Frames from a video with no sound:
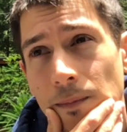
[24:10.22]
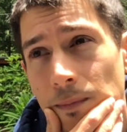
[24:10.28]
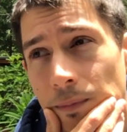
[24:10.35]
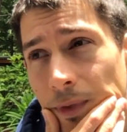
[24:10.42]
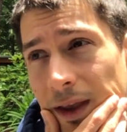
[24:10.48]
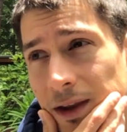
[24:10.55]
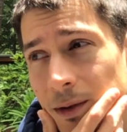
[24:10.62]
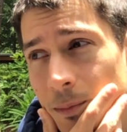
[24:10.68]

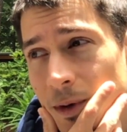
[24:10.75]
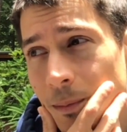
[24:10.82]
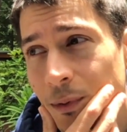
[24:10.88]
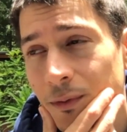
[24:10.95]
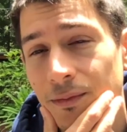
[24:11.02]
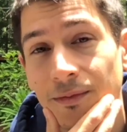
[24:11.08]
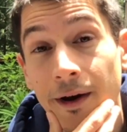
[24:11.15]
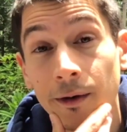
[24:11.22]
they can be
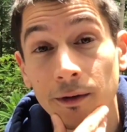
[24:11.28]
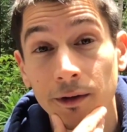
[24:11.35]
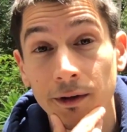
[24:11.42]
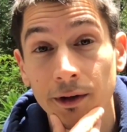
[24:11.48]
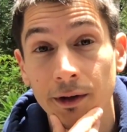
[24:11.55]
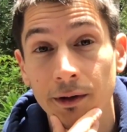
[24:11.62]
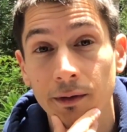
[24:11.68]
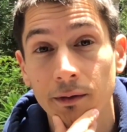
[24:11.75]

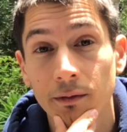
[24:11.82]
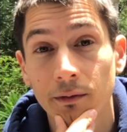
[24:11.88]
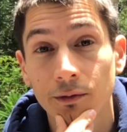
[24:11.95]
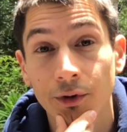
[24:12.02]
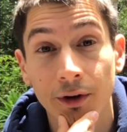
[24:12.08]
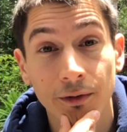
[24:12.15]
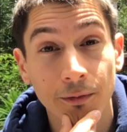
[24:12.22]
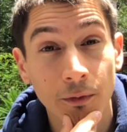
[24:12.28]
profoundly
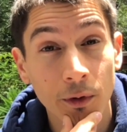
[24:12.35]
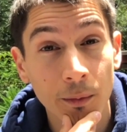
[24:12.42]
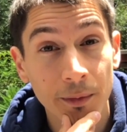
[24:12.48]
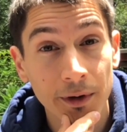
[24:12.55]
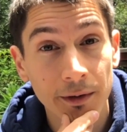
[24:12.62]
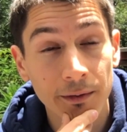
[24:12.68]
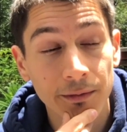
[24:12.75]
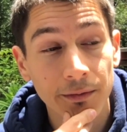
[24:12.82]

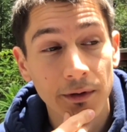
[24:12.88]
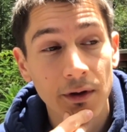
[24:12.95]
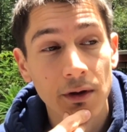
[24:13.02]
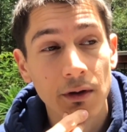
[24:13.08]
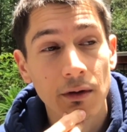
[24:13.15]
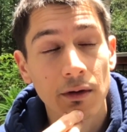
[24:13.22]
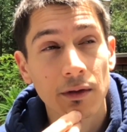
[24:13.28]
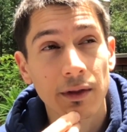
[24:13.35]
transformative.
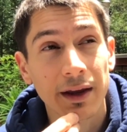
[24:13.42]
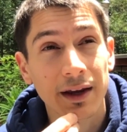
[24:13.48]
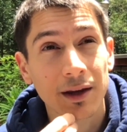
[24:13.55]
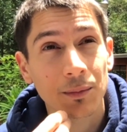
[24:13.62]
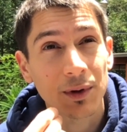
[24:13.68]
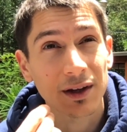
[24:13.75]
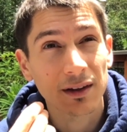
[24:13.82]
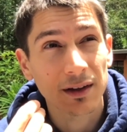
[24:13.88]
They can
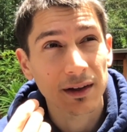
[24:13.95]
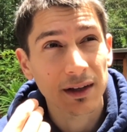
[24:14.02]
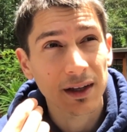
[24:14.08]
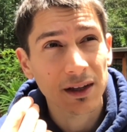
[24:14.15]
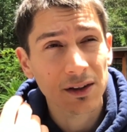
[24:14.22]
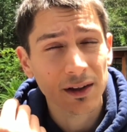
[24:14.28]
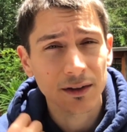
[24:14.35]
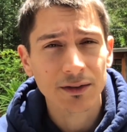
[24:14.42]
be
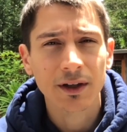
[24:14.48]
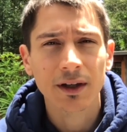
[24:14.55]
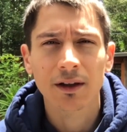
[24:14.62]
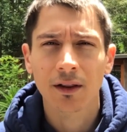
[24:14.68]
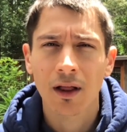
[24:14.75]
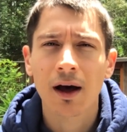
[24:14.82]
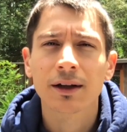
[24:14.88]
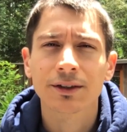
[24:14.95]
healing
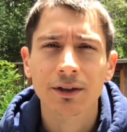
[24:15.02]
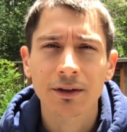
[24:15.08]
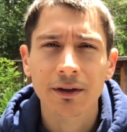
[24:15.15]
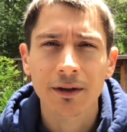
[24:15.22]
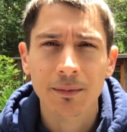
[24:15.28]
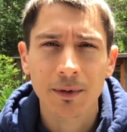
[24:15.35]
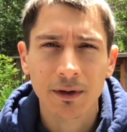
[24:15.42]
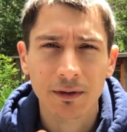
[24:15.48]

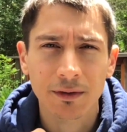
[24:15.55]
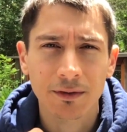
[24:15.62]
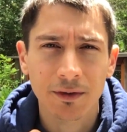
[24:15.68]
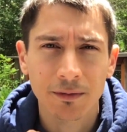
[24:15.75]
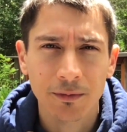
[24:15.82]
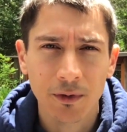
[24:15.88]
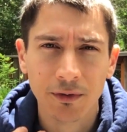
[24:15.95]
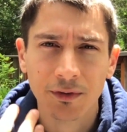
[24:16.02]
psychologically, because they
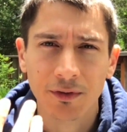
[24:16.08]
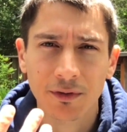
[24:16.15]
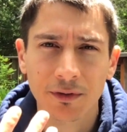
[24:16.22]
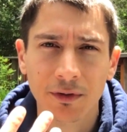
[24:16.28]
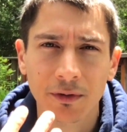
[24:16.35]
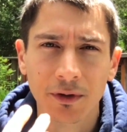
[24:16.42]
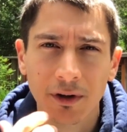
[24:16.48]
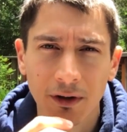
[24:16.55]
force us
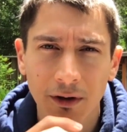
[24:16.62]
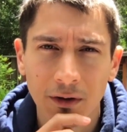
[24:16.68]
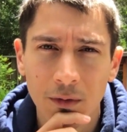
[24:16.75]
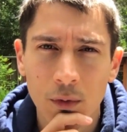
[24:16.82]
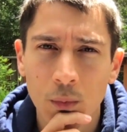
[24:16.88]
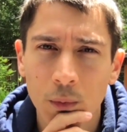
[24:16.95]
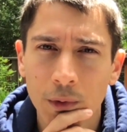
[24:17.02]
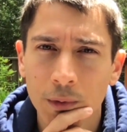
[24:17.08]
to look at our
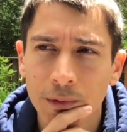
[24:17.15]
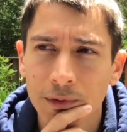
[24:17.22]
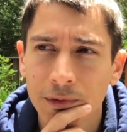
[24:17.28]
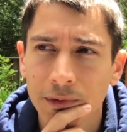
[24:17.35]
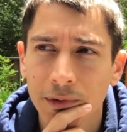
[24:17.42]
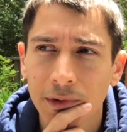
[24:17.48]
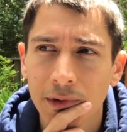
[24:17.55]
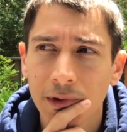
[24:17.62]
own
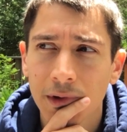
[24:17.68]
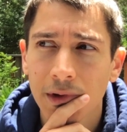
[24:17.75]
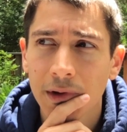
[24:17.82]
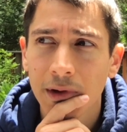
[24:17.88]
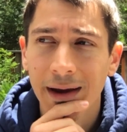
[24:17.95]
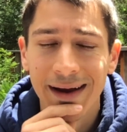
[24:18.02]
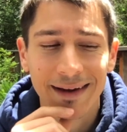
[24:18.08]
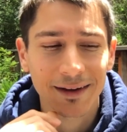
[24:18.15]
wounds.
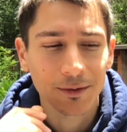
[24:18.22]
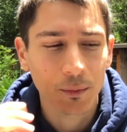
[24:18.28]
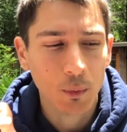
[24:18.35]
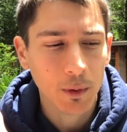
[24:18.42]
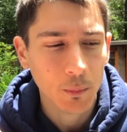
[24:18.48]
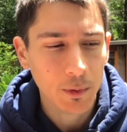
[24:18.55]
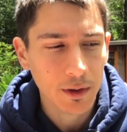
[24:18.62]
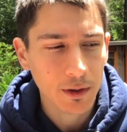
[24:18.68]
And
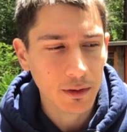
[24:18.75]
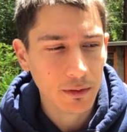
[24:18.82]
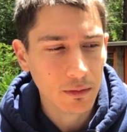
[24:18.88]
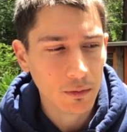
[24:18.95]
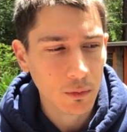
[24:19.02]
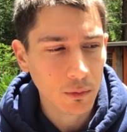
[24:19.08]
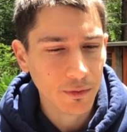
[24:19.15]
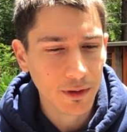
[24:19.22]
when we
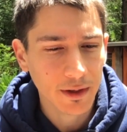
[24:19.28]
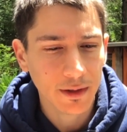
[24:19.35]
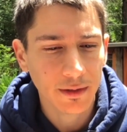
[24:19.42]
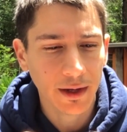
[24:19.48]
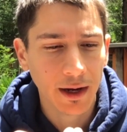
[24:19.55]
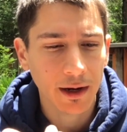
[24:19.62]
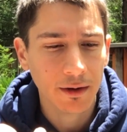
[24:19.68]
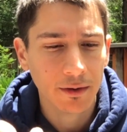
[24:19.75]
hold the
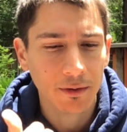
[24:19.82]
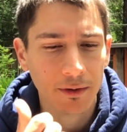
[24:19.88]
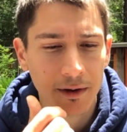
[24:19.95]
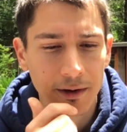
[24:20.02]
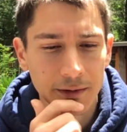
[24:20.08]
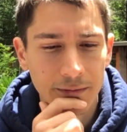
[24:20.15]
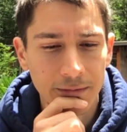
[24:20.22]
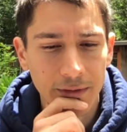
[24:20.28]
container
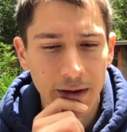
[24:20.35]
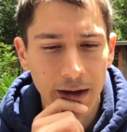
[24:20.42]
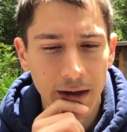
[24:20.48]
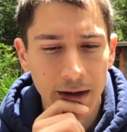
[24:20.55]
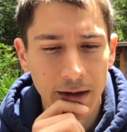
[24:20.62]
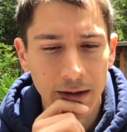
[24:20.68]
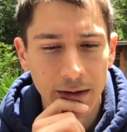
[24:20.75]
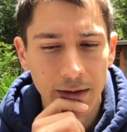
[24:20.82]
of
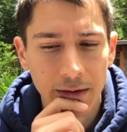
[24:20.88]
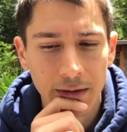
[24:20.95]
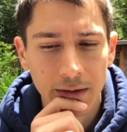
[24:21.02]
a